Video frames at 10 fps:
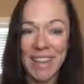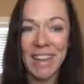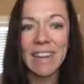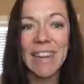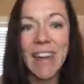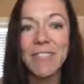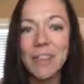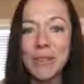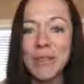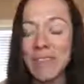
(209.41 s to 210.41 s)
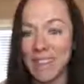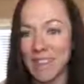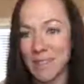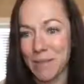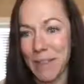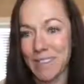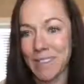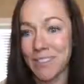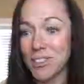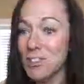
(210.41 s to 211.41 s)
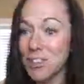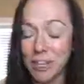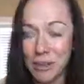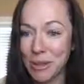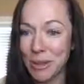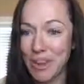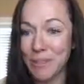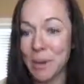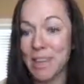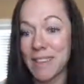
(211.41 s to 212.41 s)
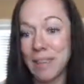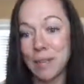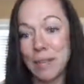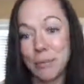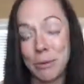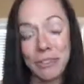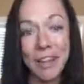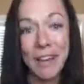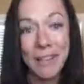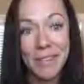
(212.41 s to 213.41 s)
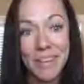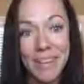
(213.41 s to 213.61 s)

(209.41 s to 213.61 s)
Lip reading: and I love using this space to just share with you guys ways that you can improve your health